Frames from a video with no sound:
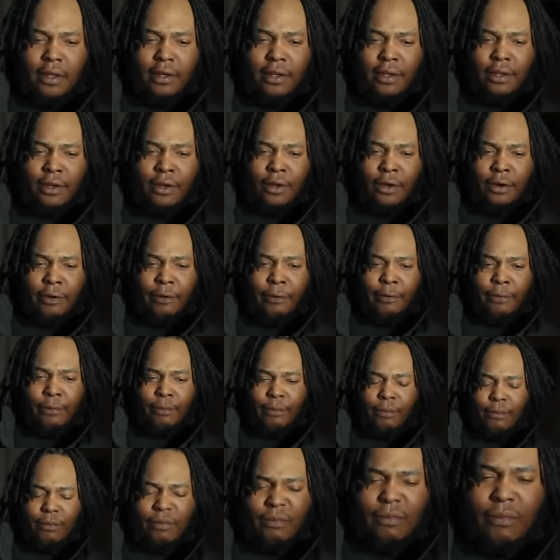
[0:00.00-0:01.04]
and then um,
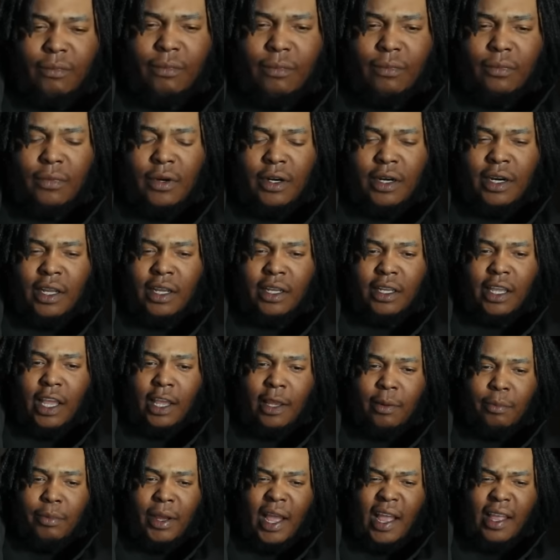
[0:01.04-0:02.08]
Nick
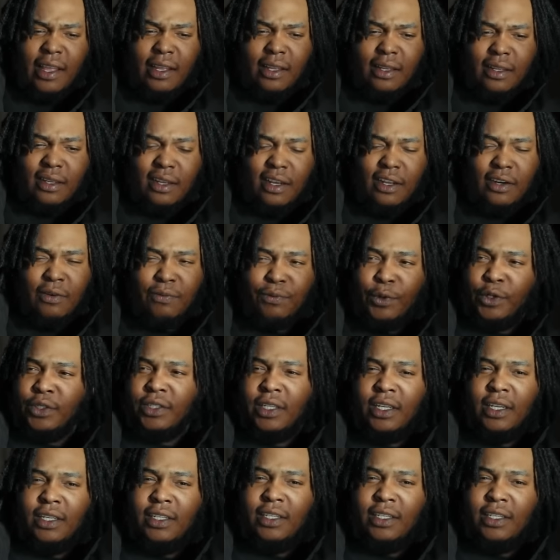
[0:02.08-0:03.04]
came back, and the first thing